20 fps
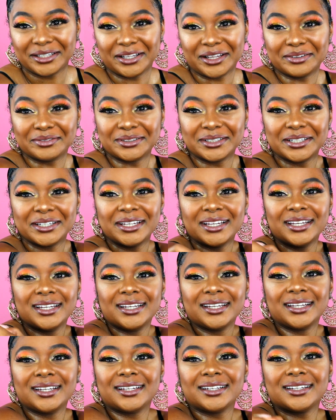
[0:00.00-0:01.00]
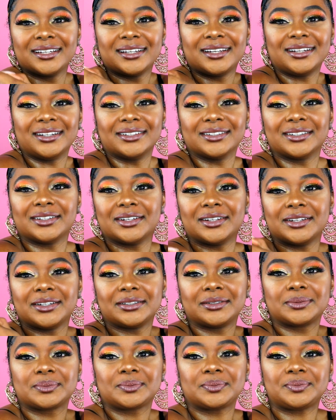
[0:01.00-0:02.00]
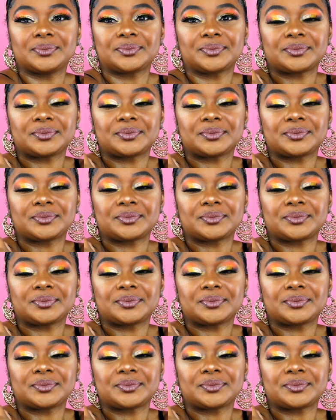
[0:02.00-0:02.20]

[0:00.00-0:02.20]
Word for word: Lava. Hold on.